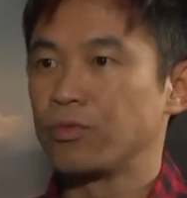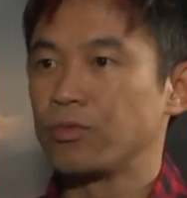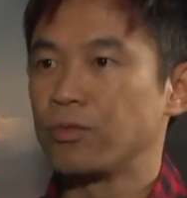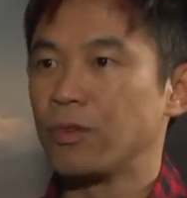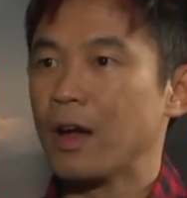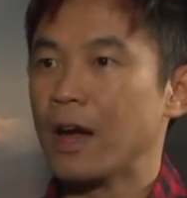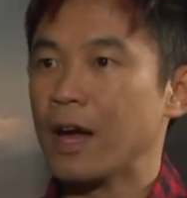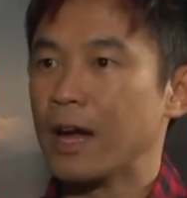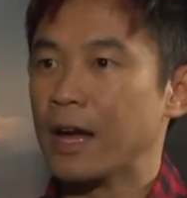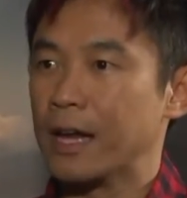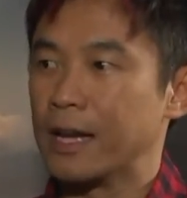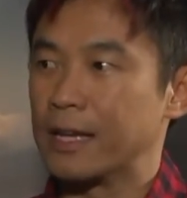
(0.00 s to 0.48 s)

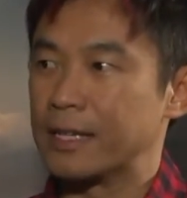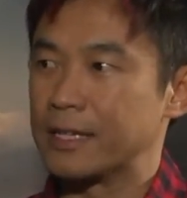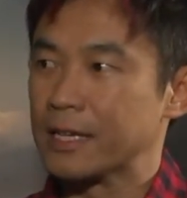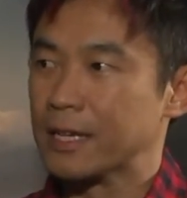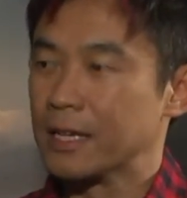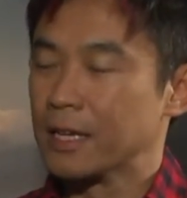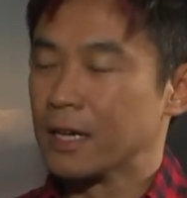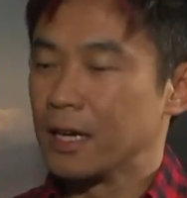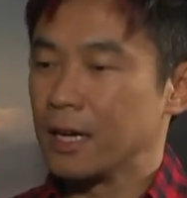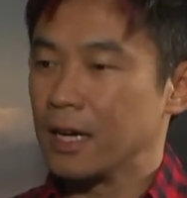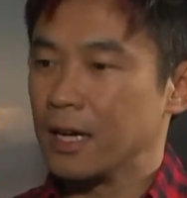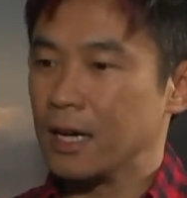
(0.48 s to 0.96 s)
Right.
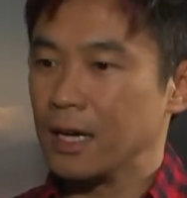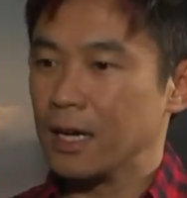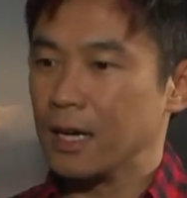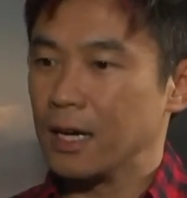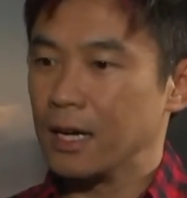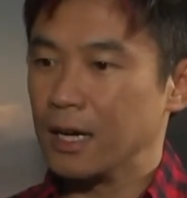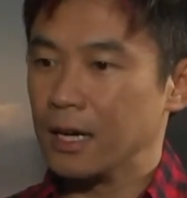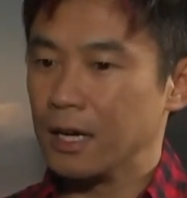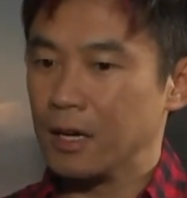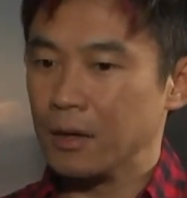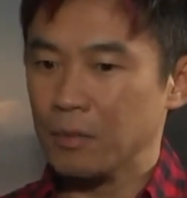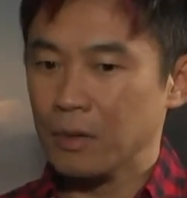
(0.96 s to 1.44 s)

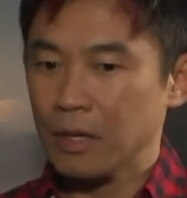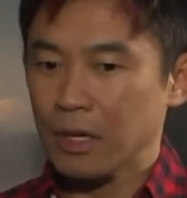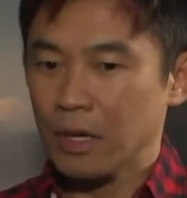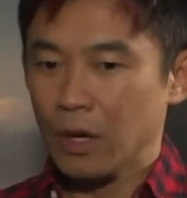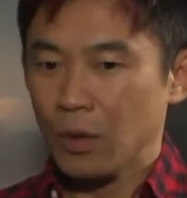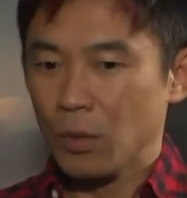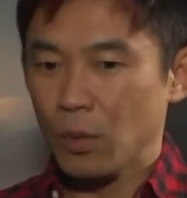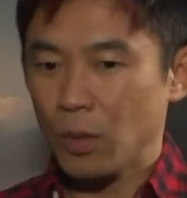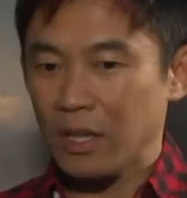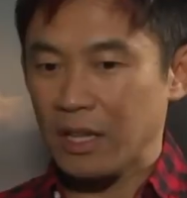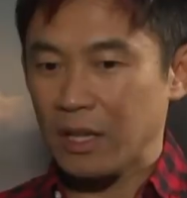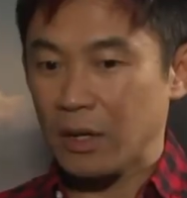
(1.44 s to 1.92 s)

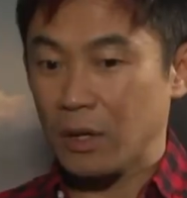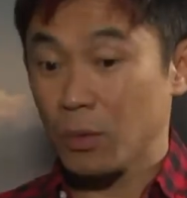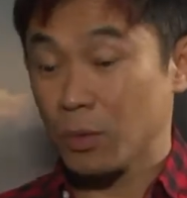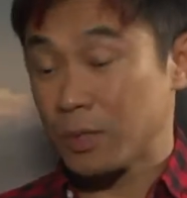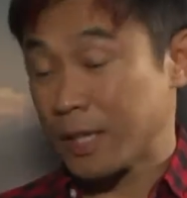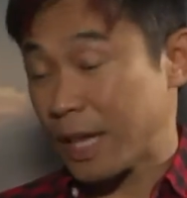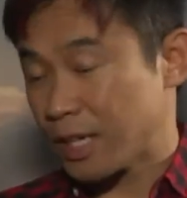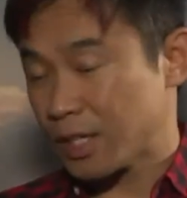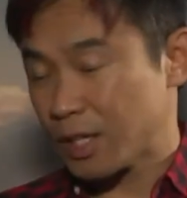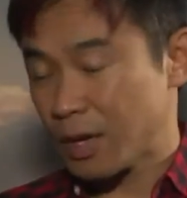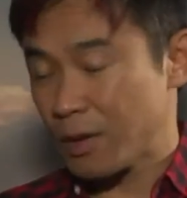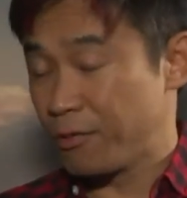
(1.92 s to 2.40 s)
Well, it
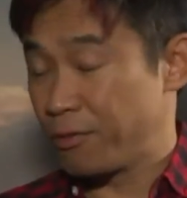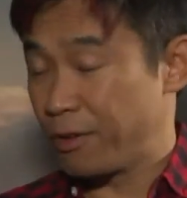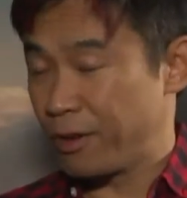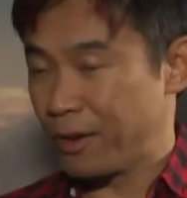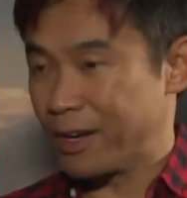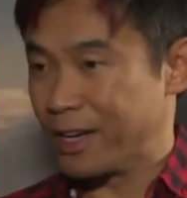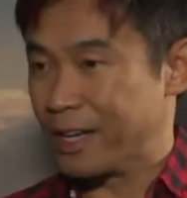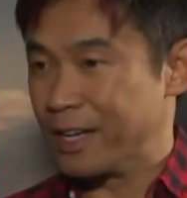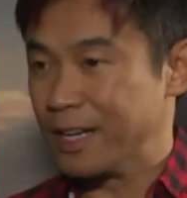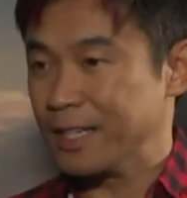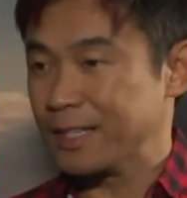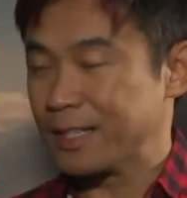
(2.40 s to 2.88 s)
was actually
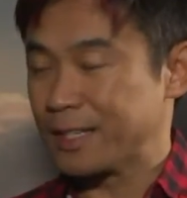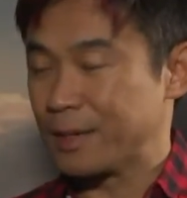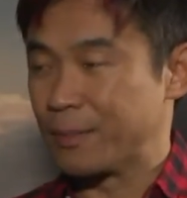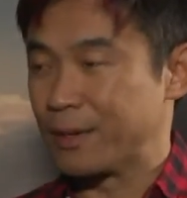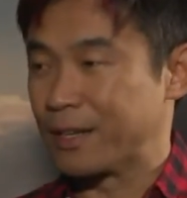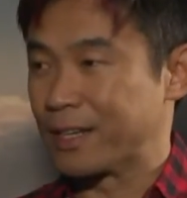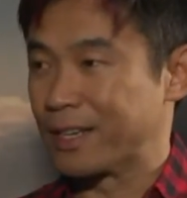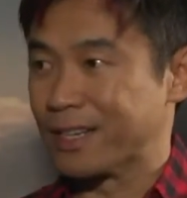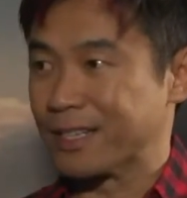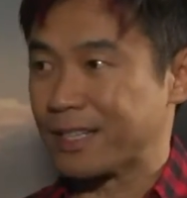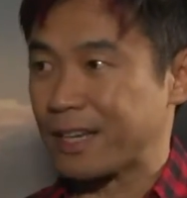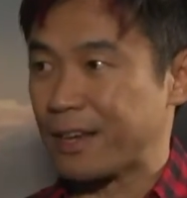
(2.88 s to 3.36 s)
very easy
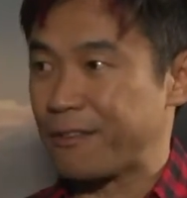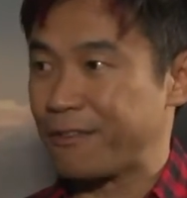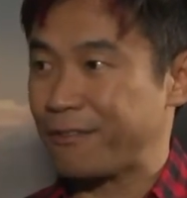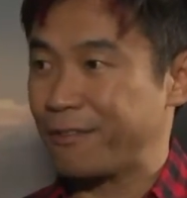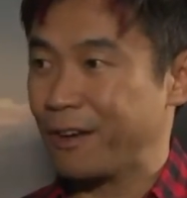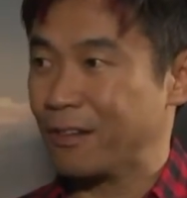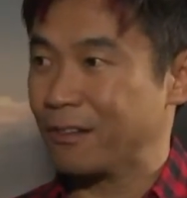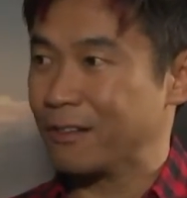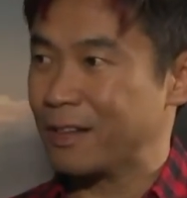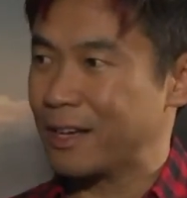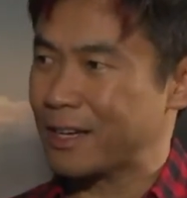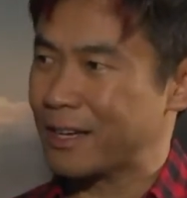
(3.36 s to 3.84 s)
because I
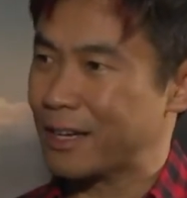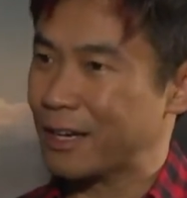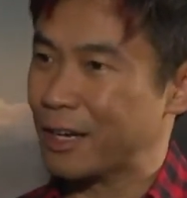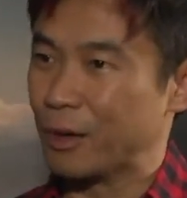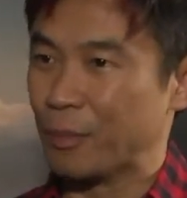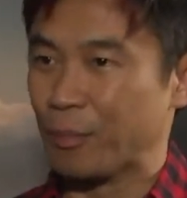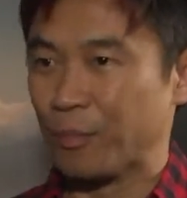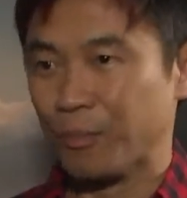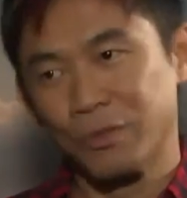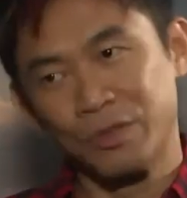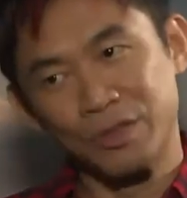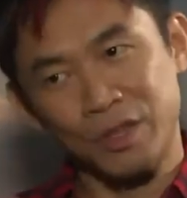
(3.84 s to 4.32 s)
felt like
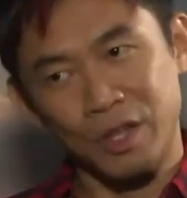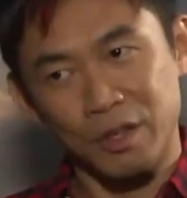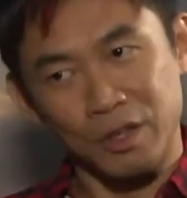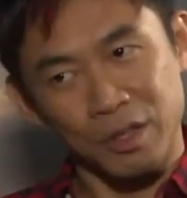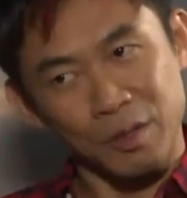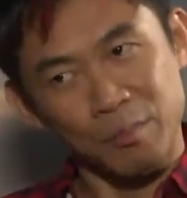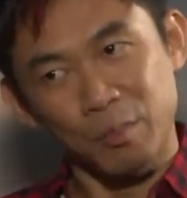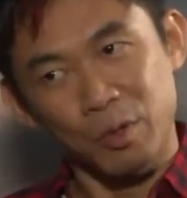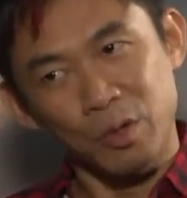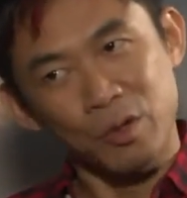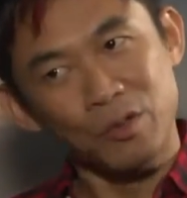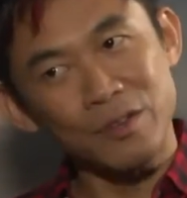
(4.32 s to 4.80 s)

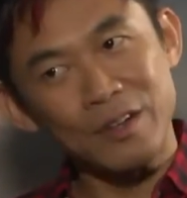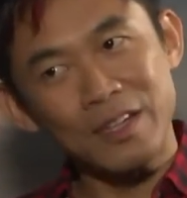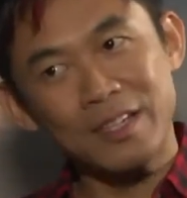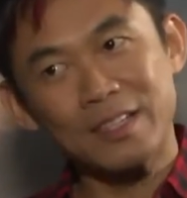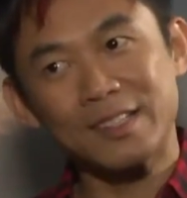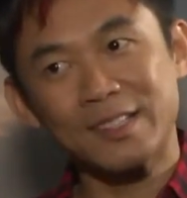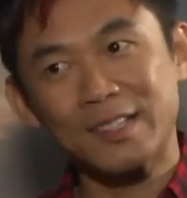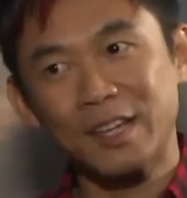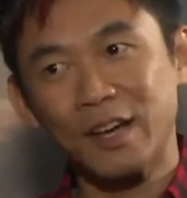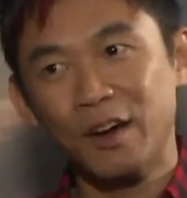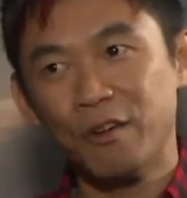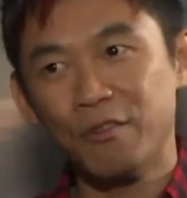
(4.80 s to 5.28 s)
the movie
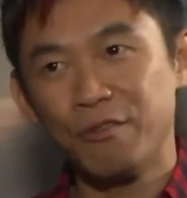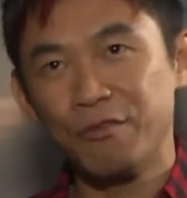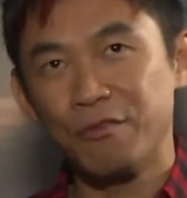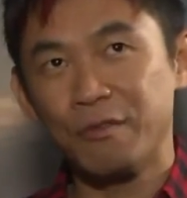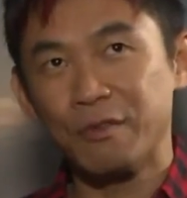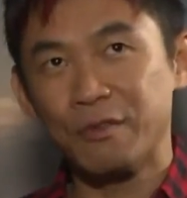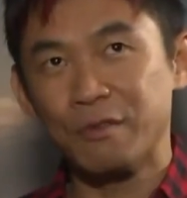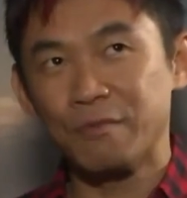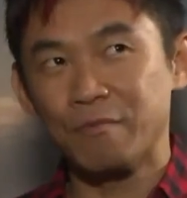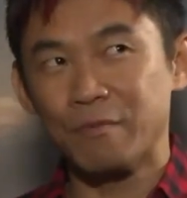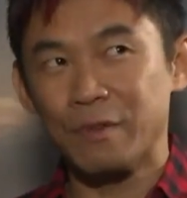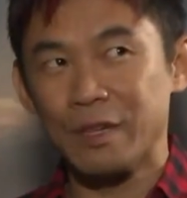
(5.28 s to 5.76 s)
itself
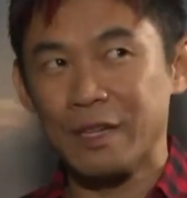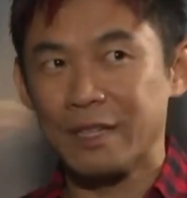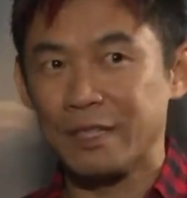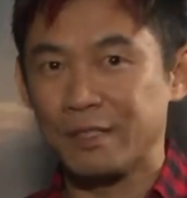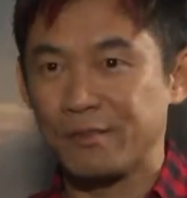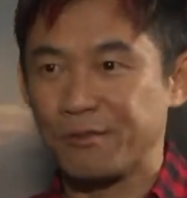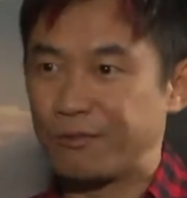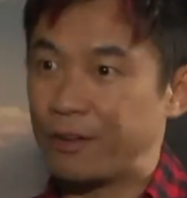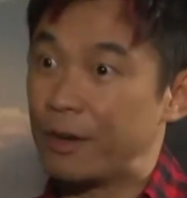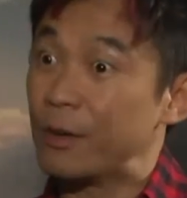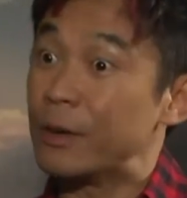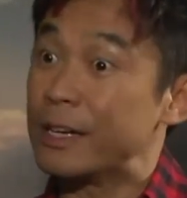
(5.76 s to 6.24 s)

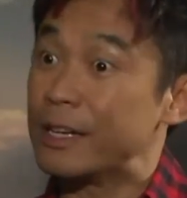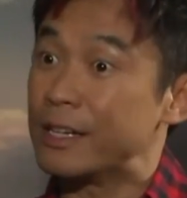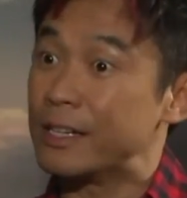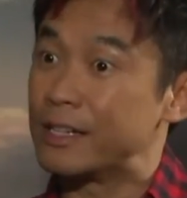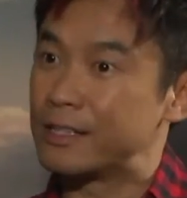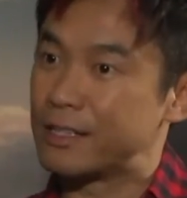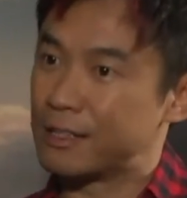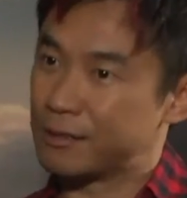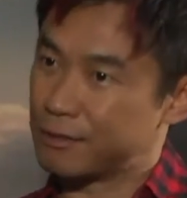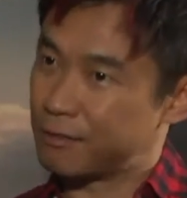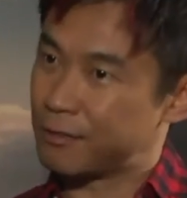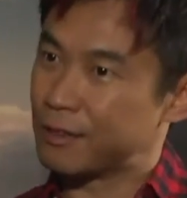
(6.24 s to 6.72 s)
is very
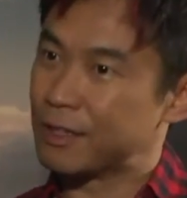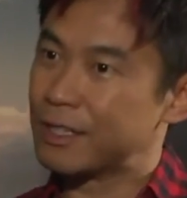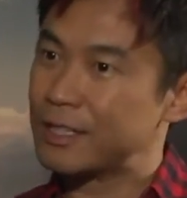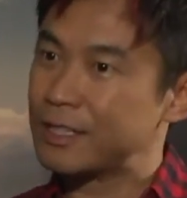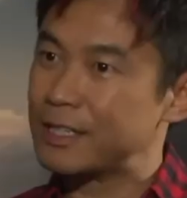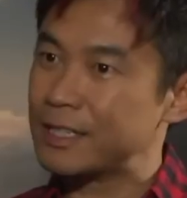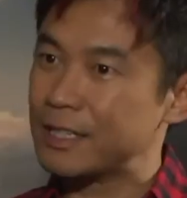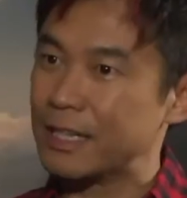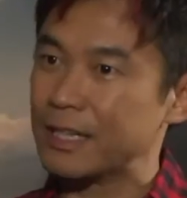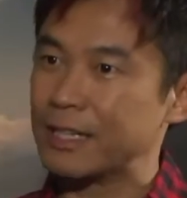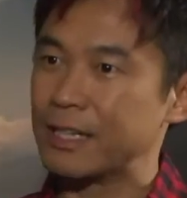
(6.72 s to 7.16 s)
different.